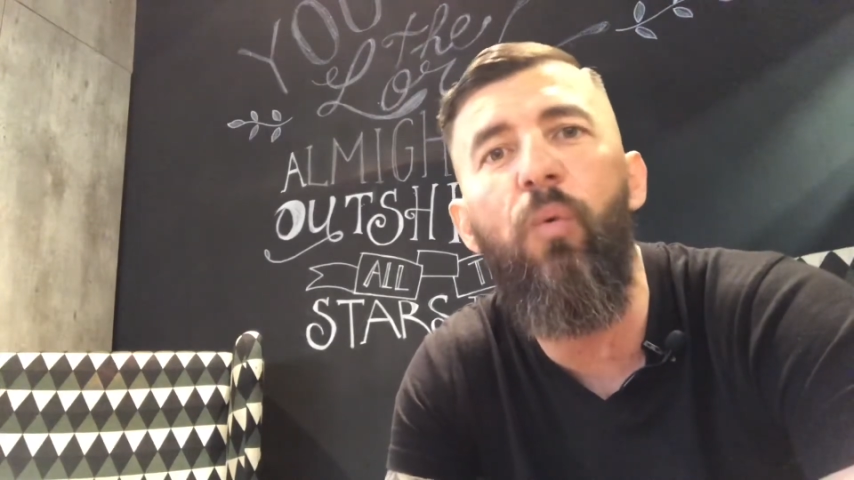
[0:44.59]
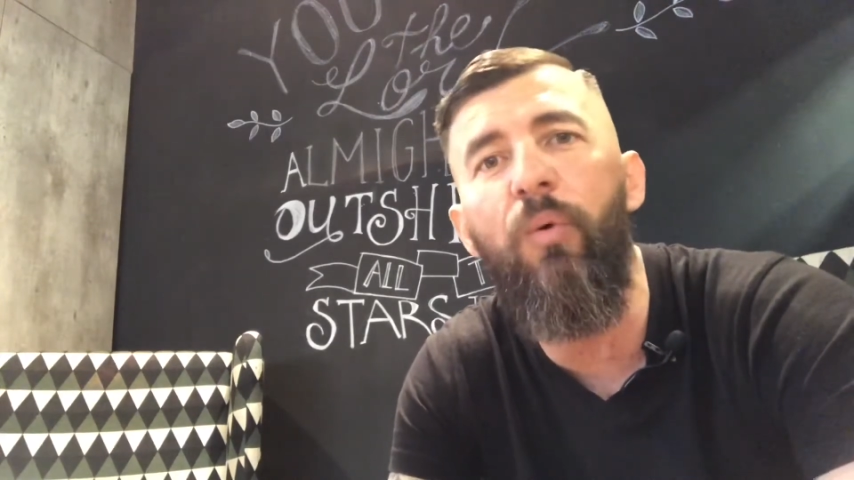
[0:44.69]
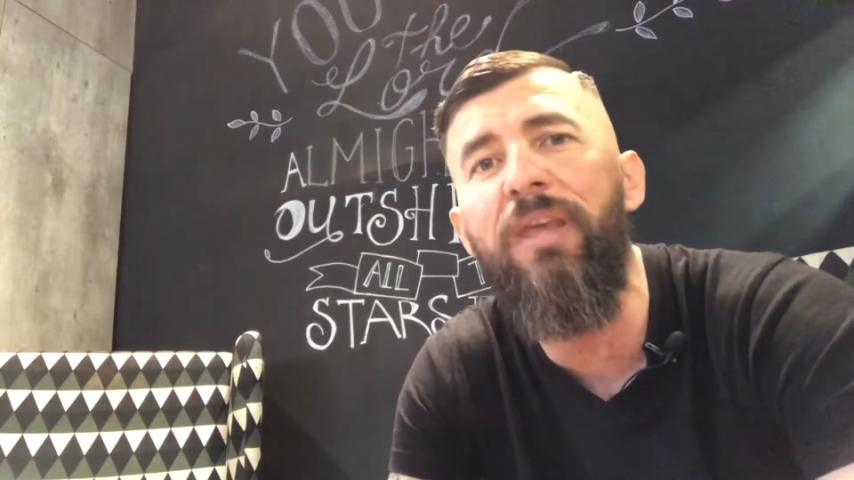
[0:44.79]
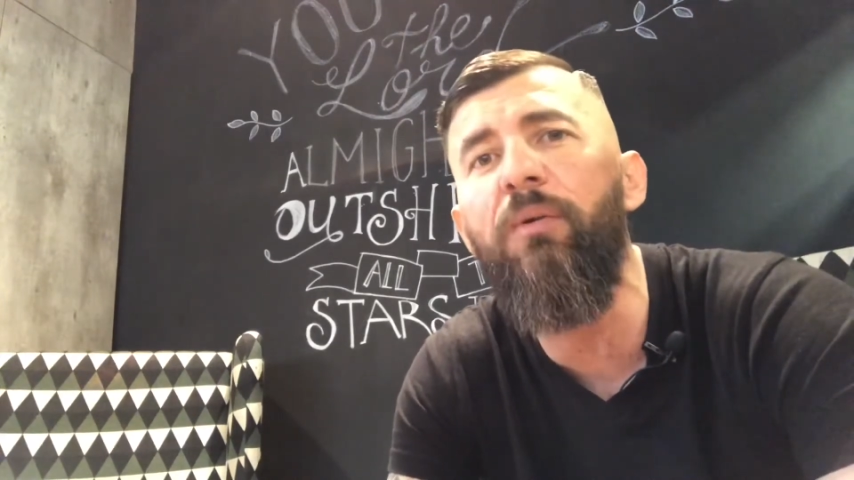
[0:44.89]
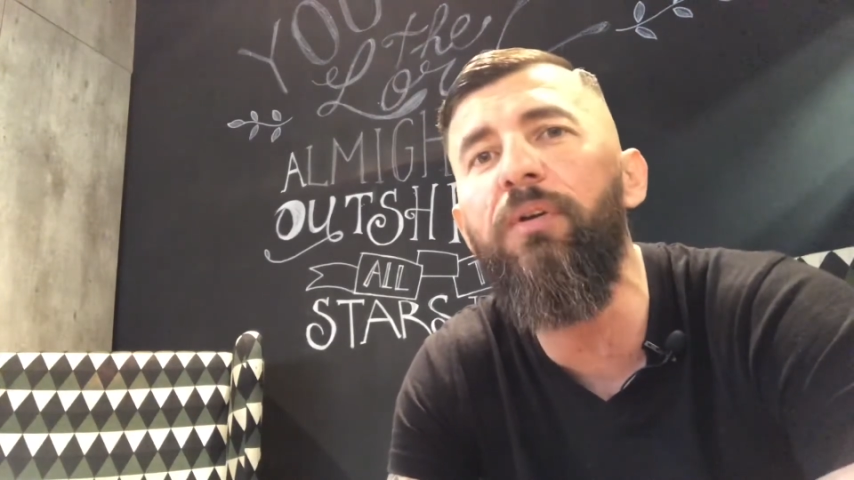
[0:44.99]

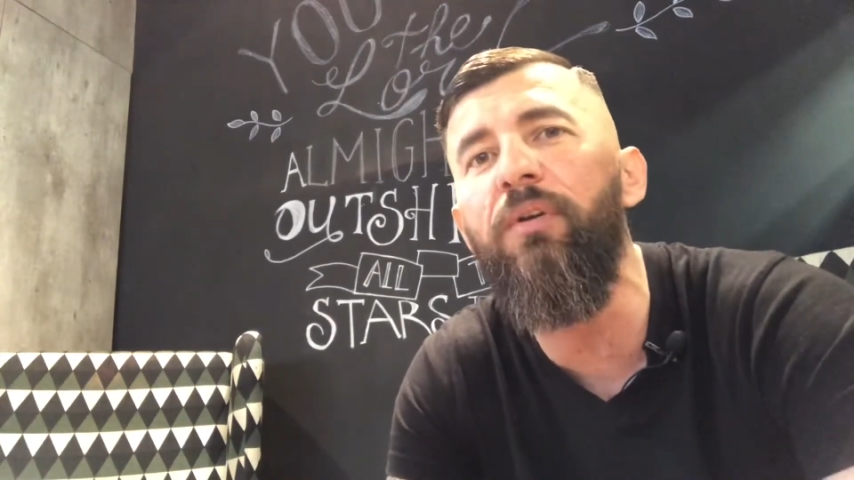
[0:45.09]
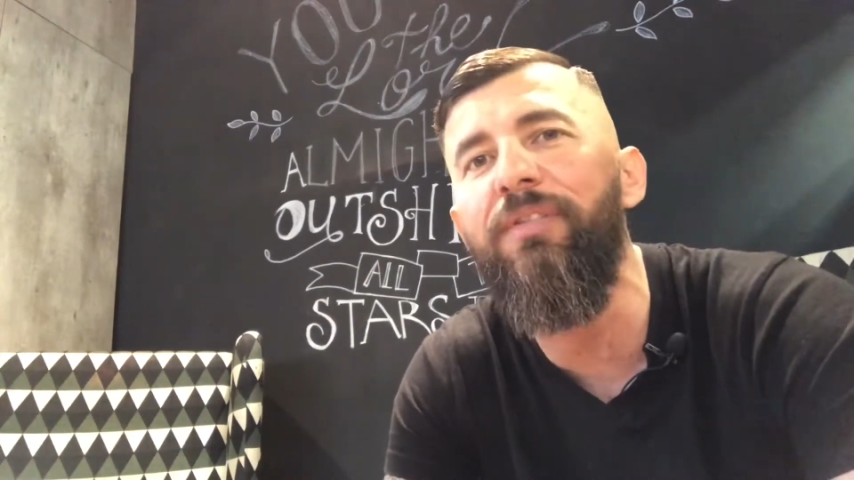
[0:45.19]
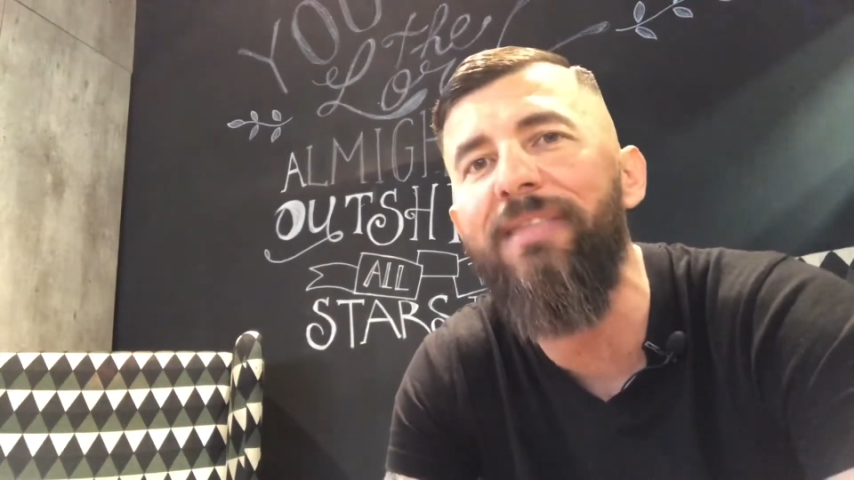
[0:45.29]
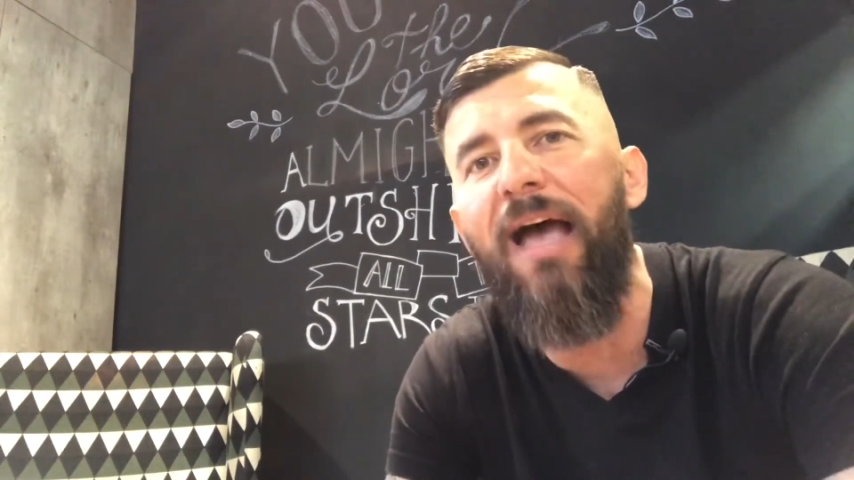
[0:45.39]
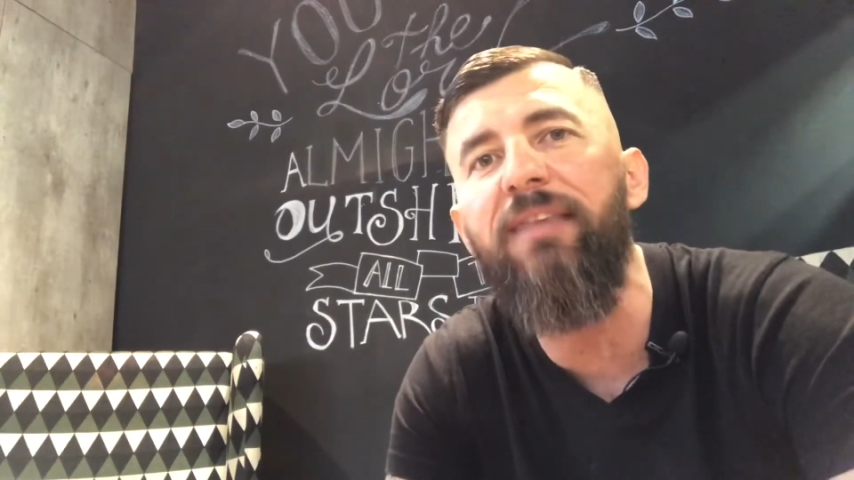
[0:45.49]
will
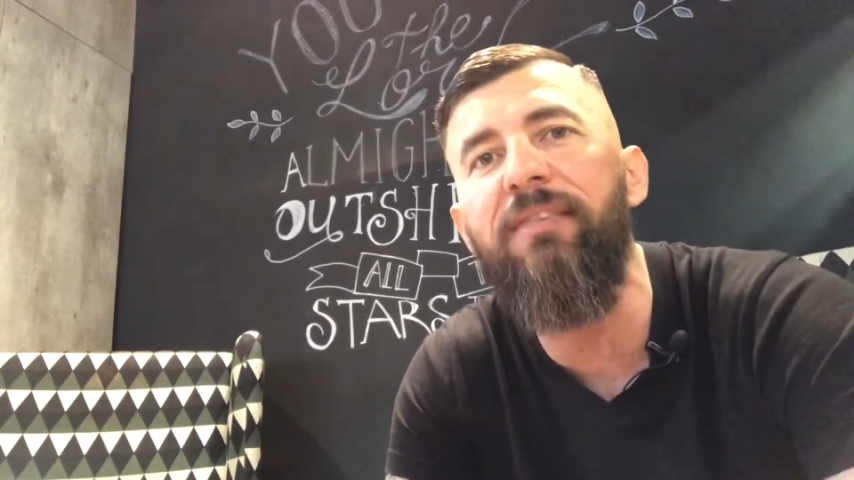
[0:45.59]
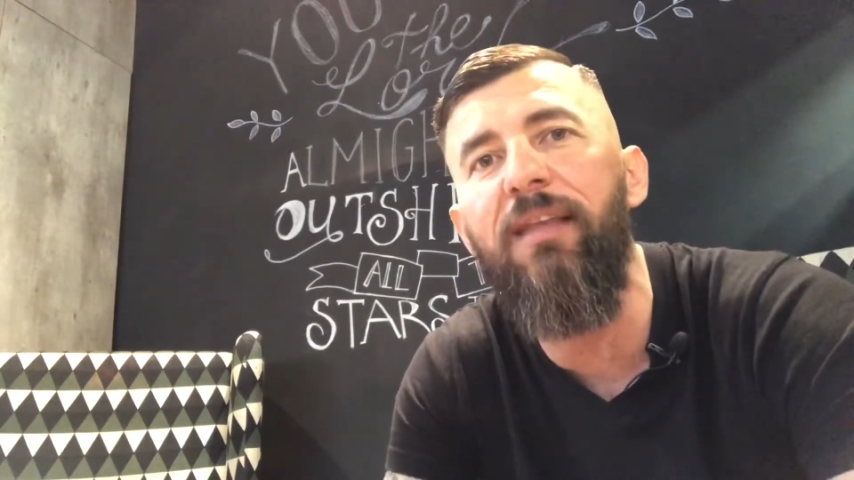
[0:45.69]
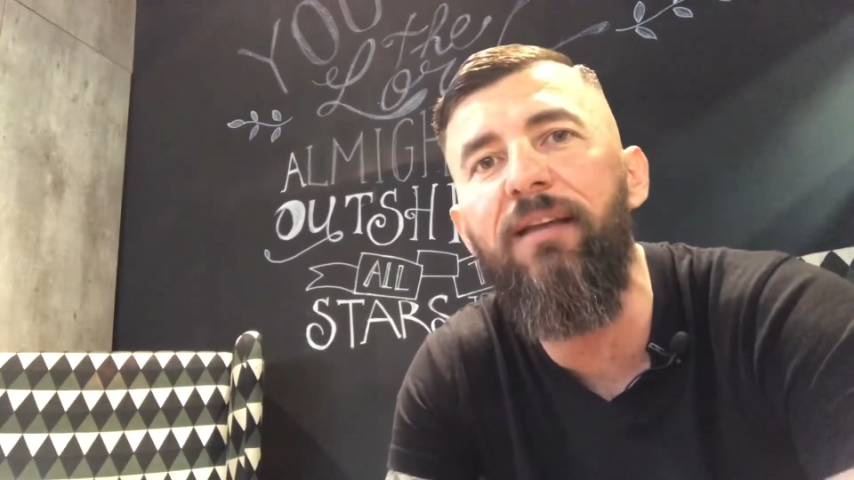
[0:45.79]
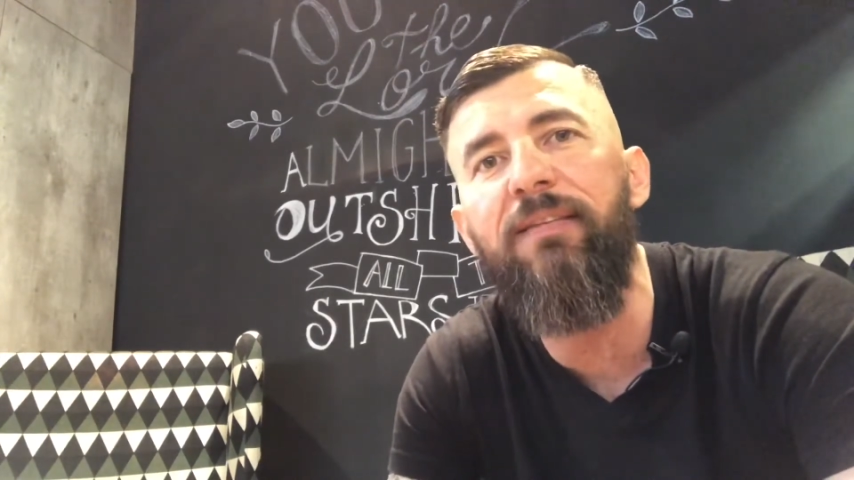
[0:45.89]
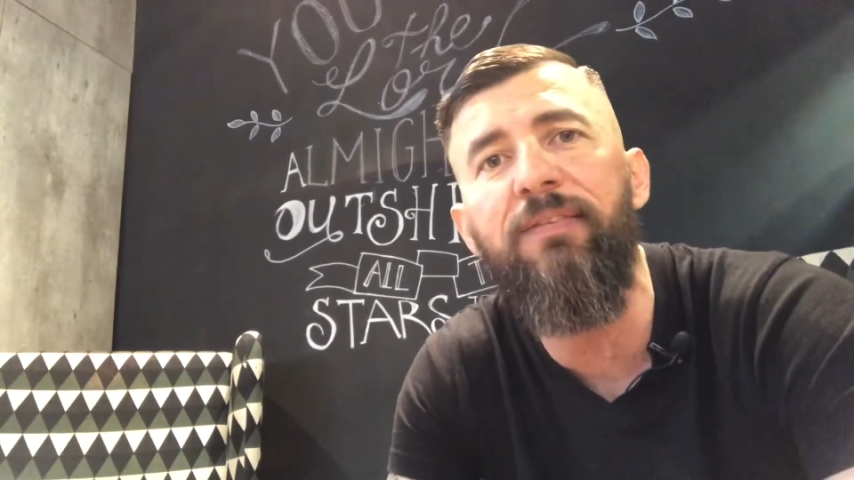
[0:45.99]
unite
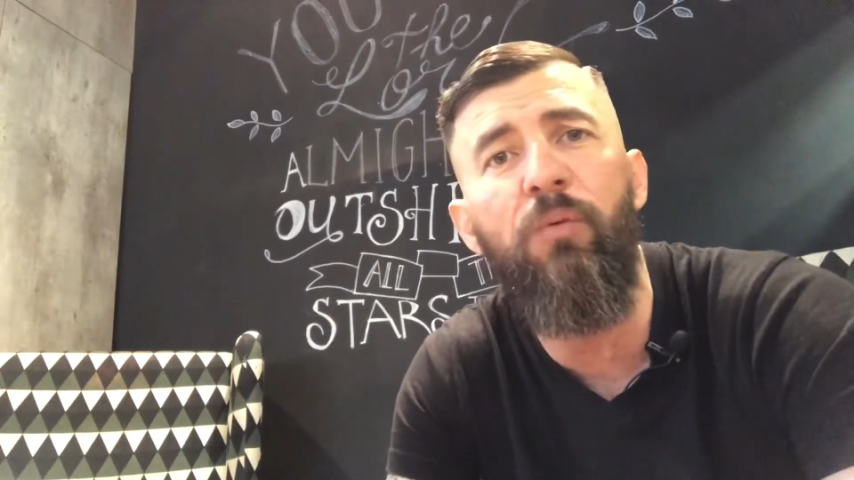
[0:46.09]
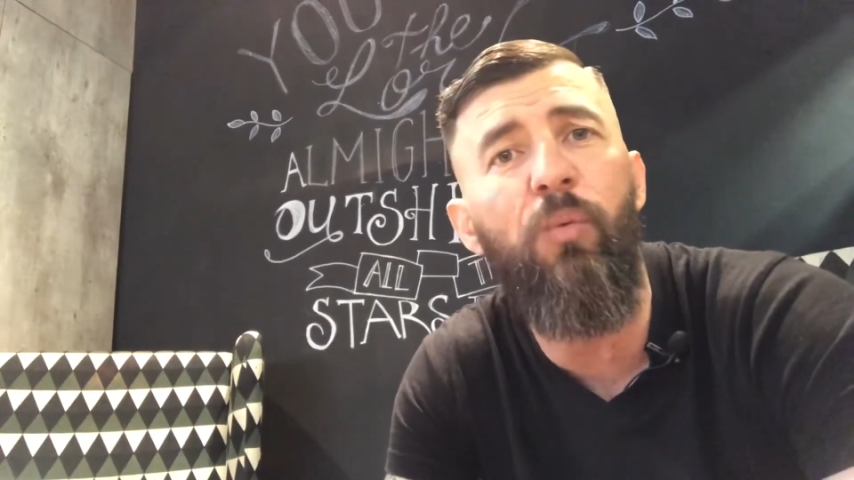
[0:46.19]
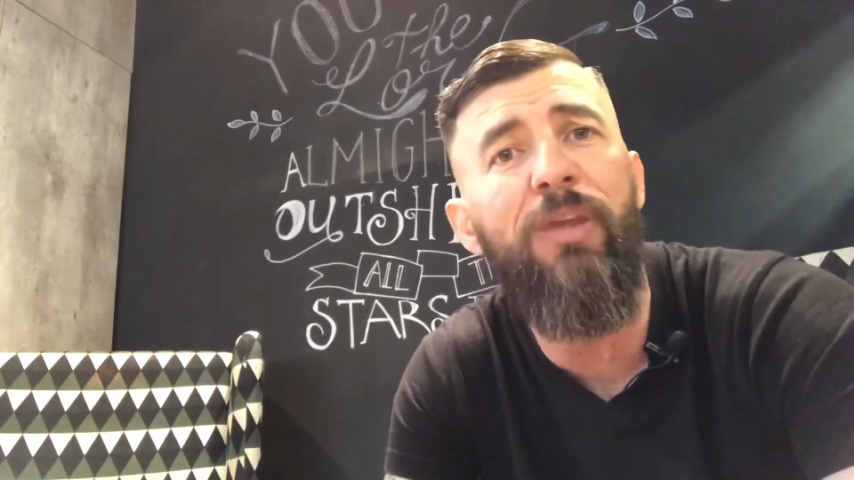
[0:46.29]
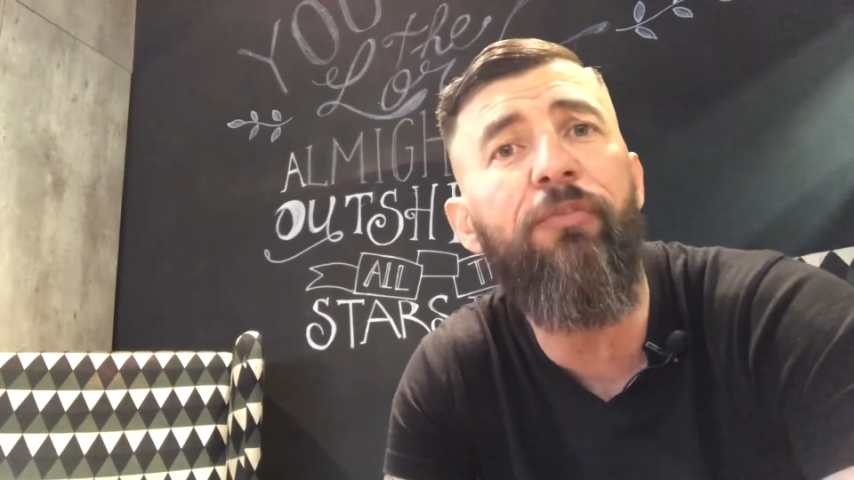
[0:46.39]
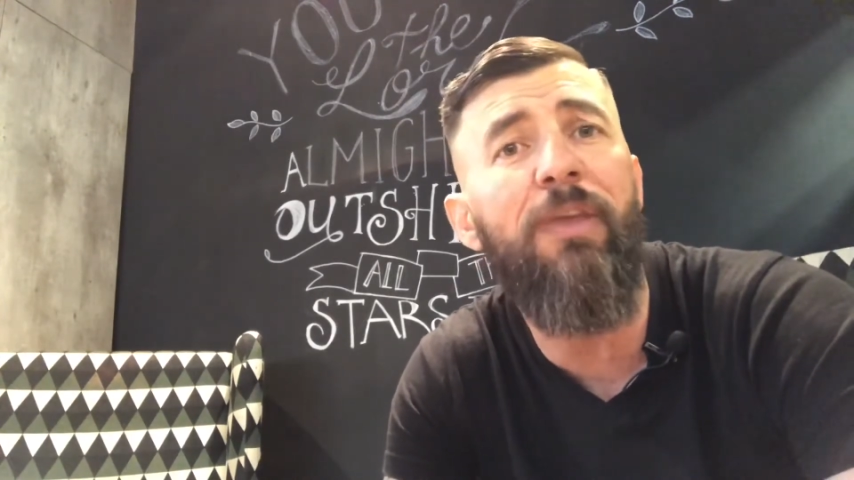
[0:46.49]
us with